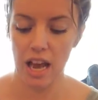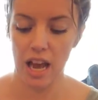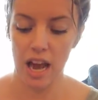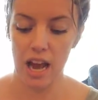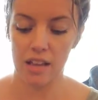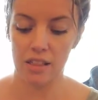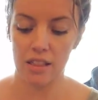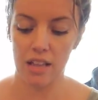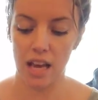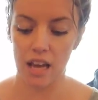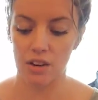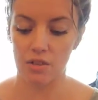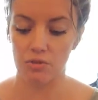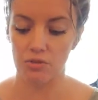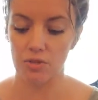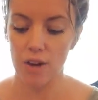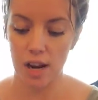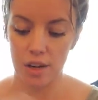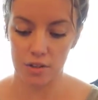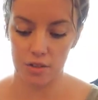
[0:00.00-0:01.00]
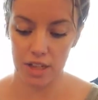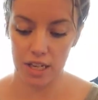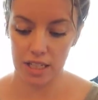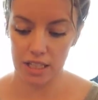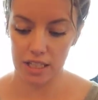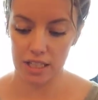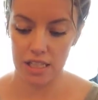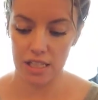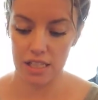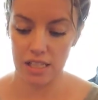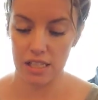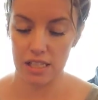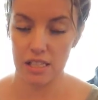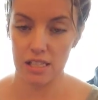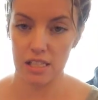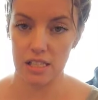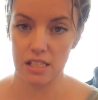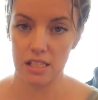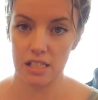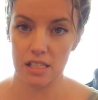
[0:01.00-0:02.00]
And then rhetoric
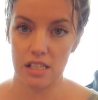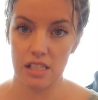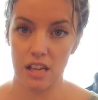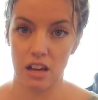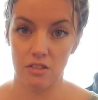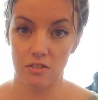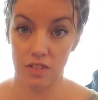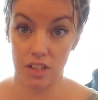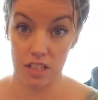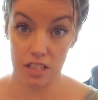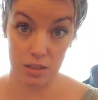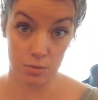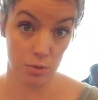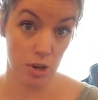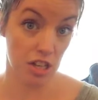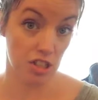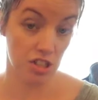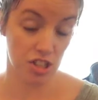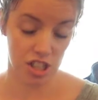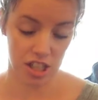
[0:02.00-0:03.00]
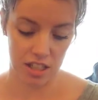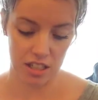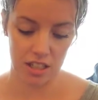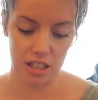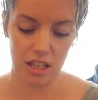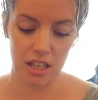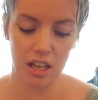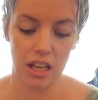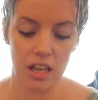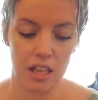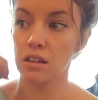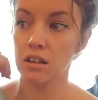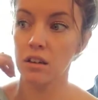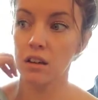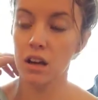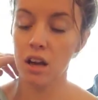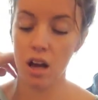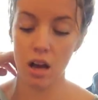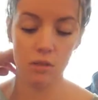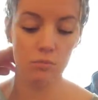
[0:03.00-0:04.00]
is self-expression.
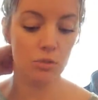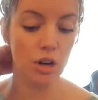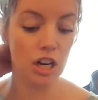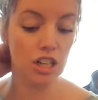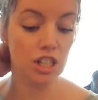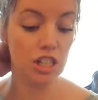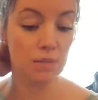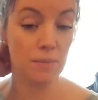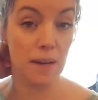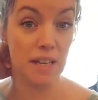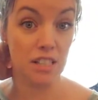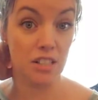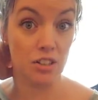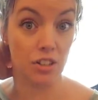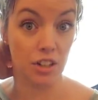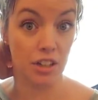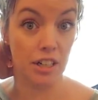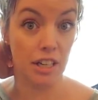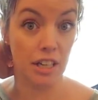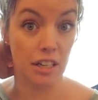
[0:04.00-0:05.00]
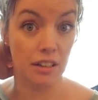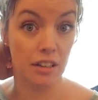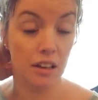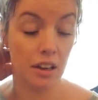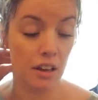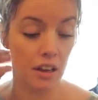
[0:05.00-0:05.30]
Project-based learning